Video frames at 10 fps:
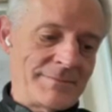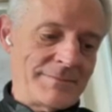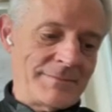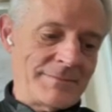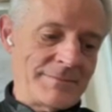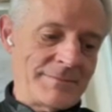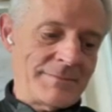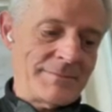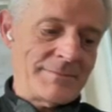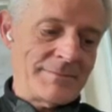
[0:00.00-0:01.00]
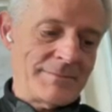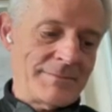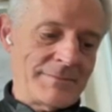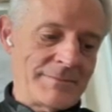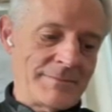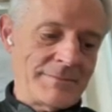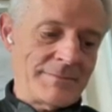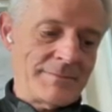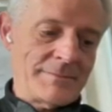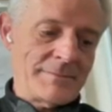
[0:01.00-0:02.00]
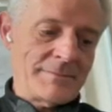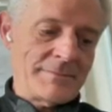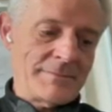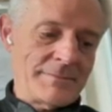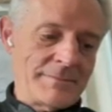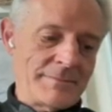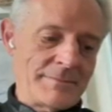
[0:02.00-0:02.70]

No words are spoken by the person on screen.